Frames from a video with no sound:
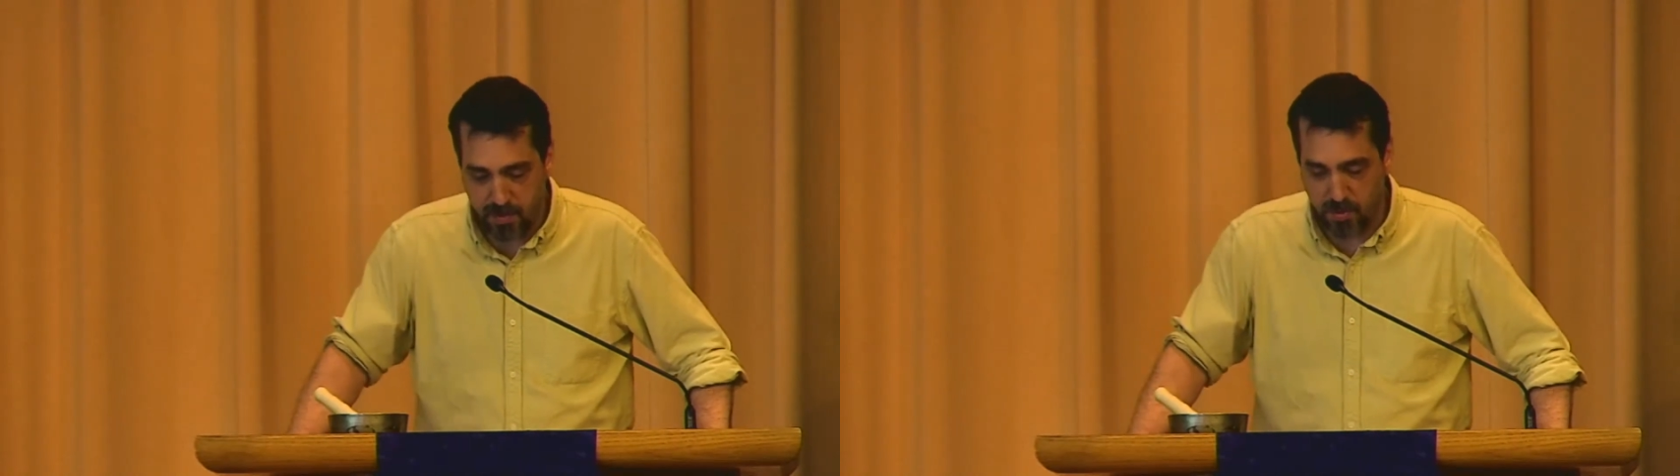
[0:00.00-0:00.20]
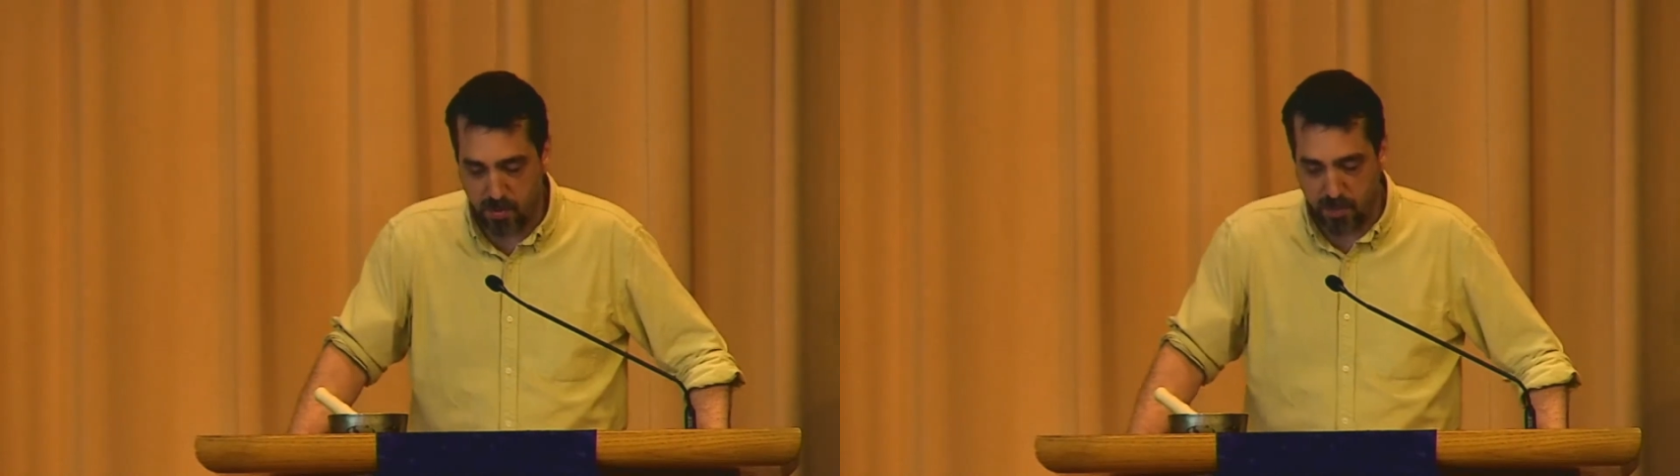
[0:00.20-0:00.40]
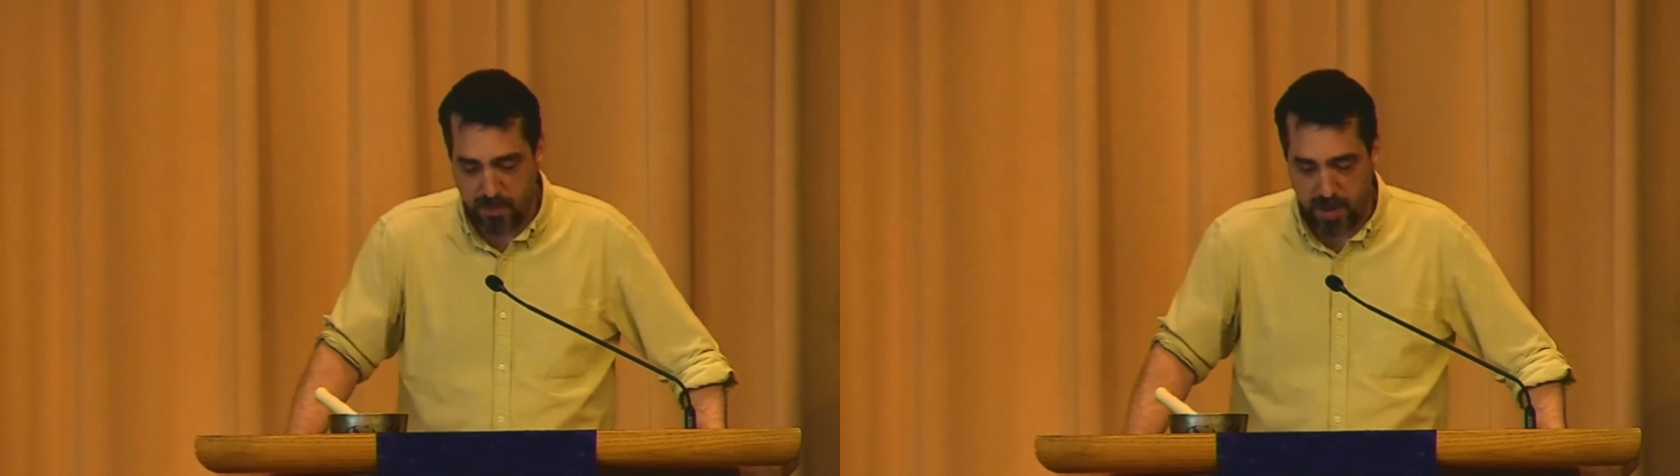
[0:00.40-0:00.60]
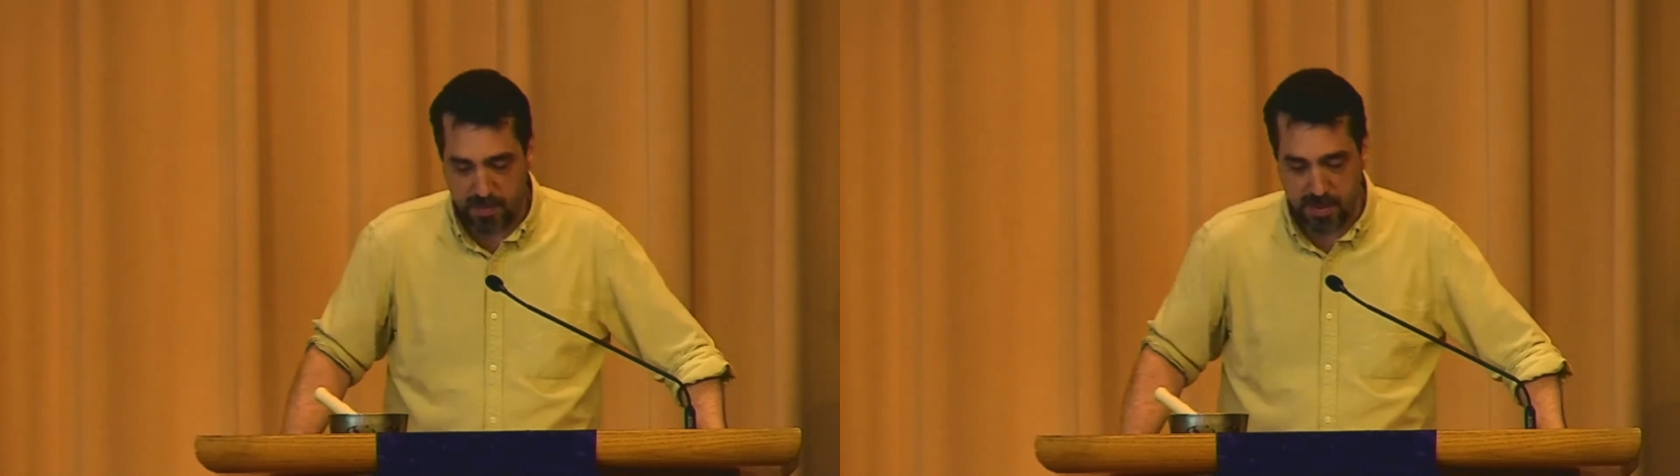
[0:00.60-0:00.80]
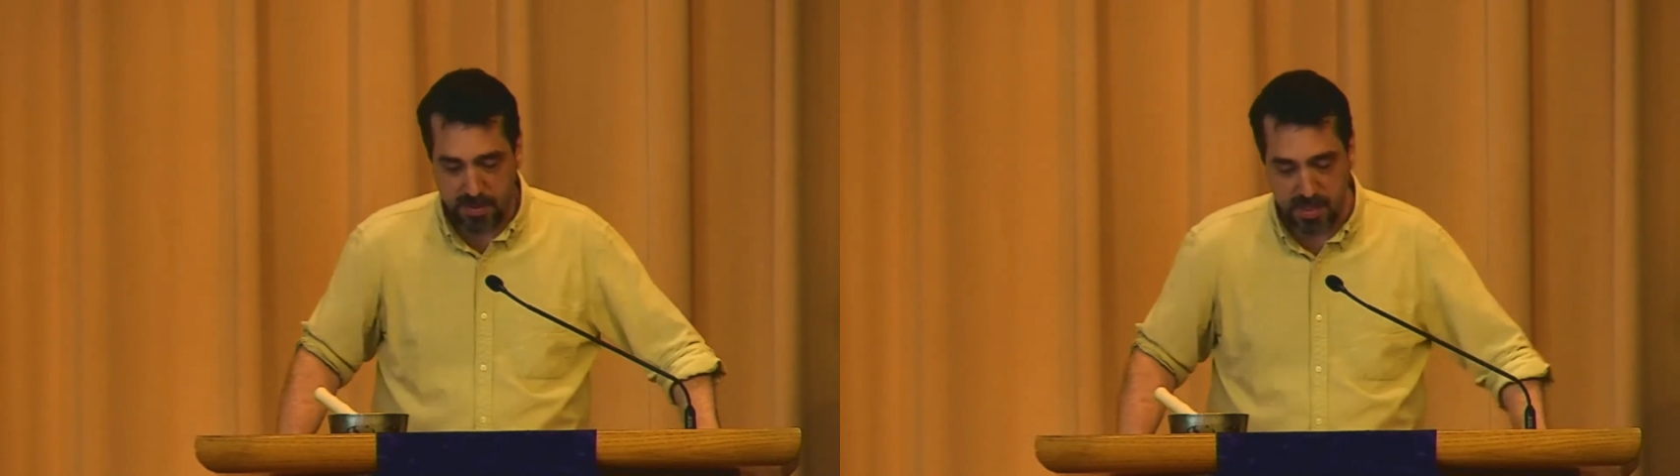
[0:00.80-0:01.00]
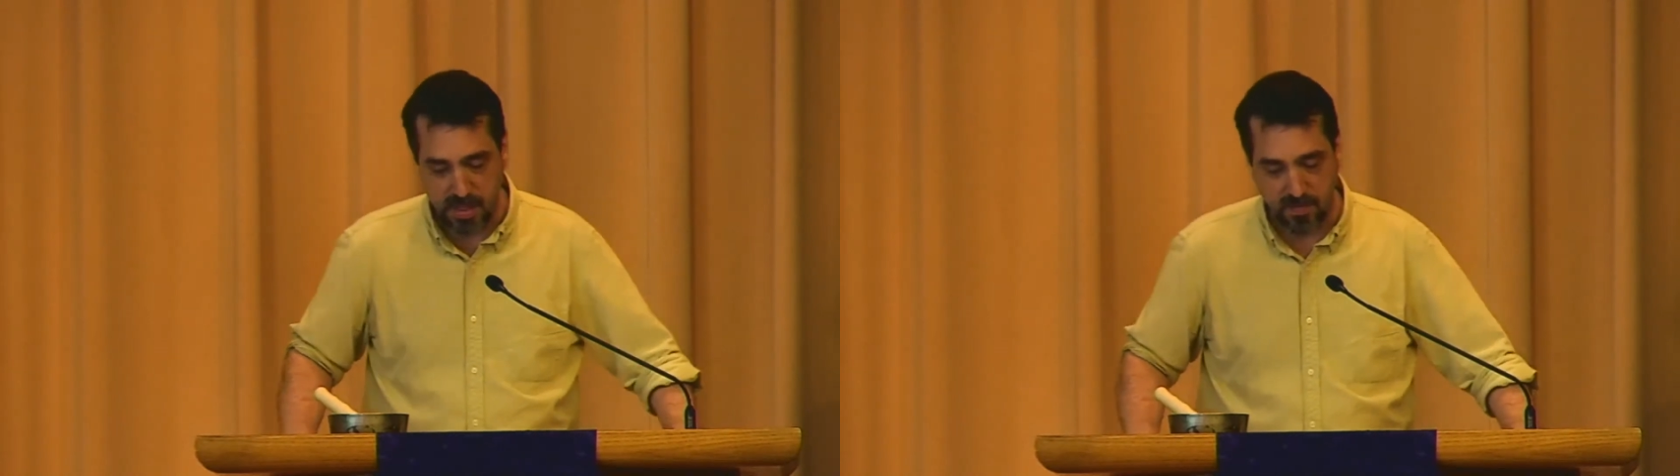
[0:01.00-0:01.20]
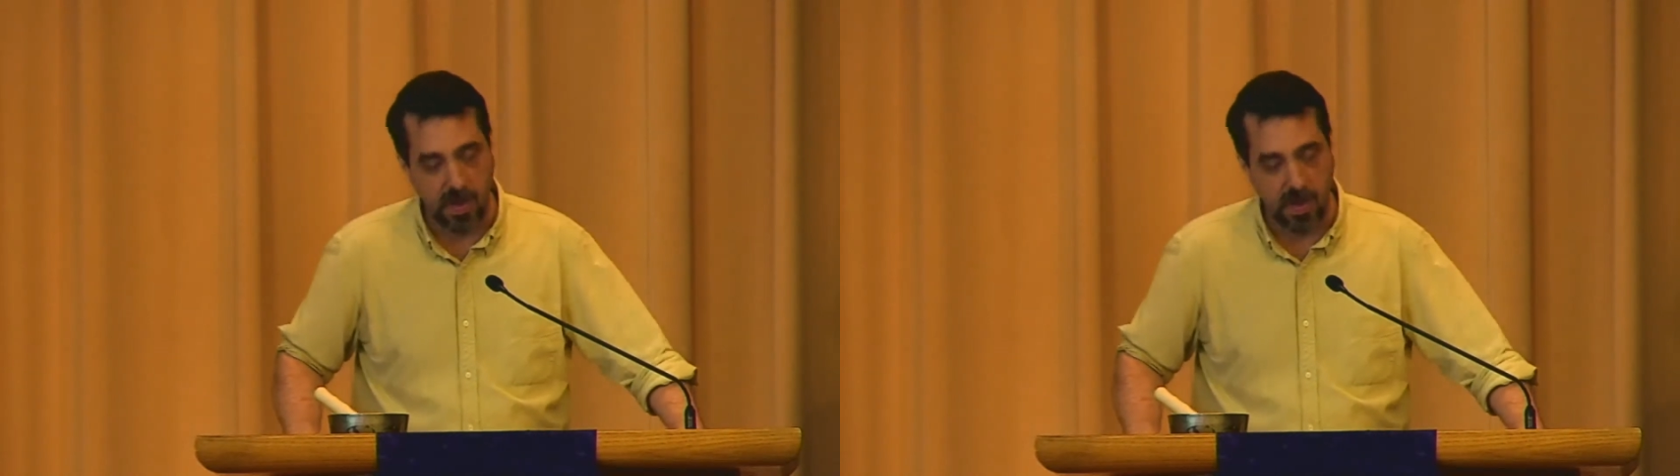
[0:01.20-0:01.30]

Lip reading: you are probably thinking of